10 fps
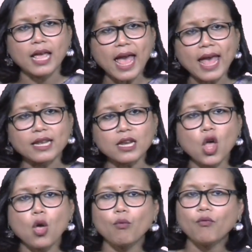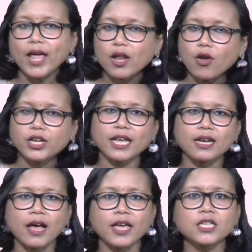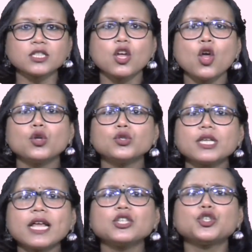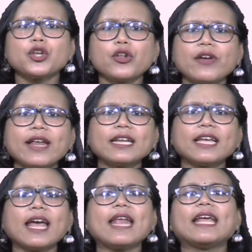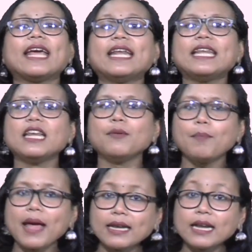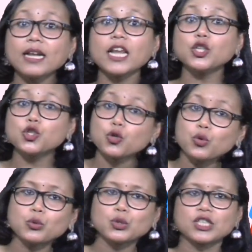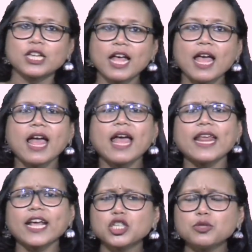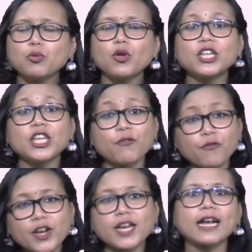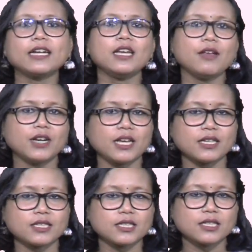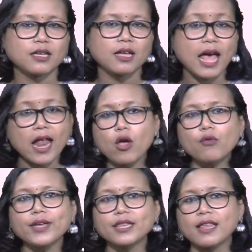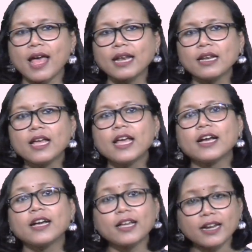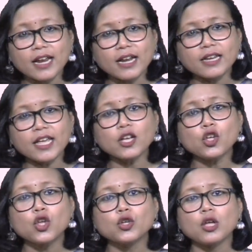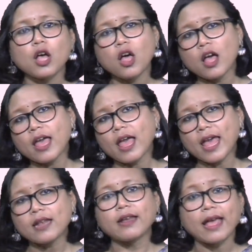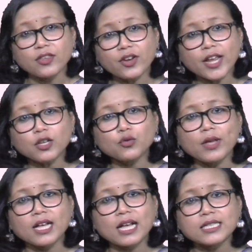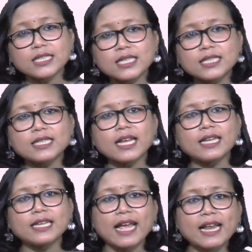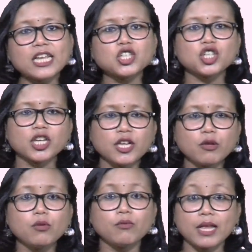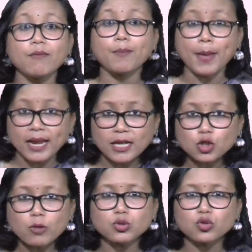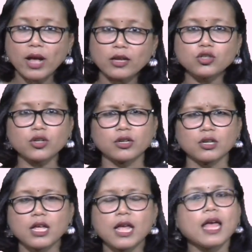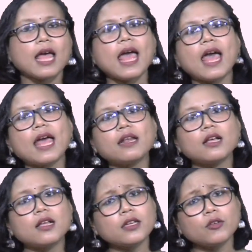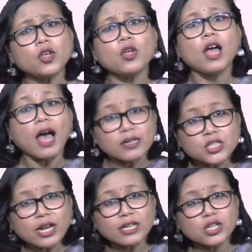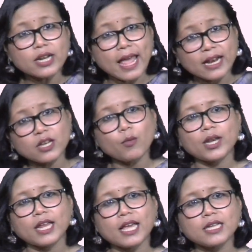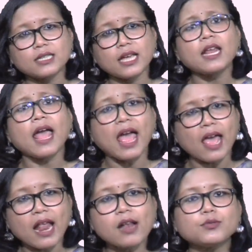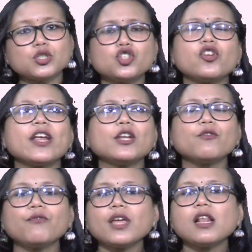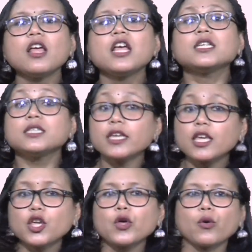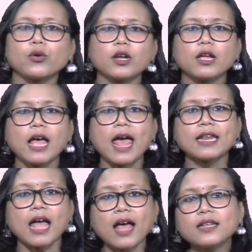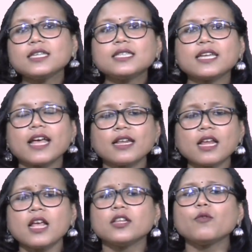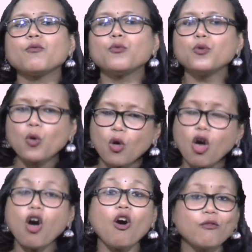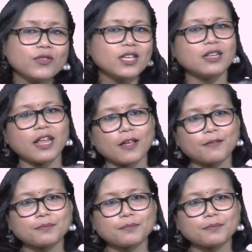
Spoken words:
and well organized so that children can independently choose and explore different activities. Along with that, creating and adhering to a consistent daily schedule with a balance of structured and unstructured activities, it helps children to feel secure and understand the flow of the day.